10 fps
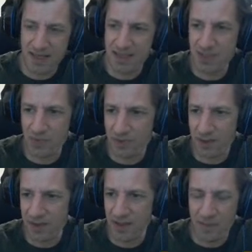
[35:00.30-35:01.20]
isn't really
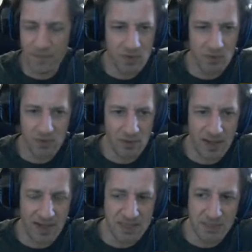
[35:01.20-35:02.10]
going to help you a whole
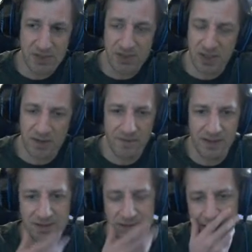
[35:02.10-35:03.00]
lot as much as
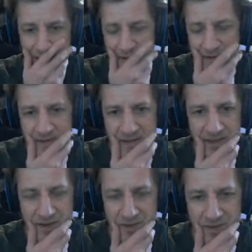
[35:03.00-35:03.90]
offense.
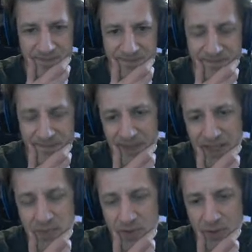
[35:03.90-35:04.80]
So
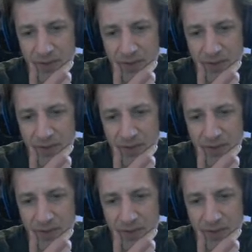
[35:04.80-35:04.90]
here we go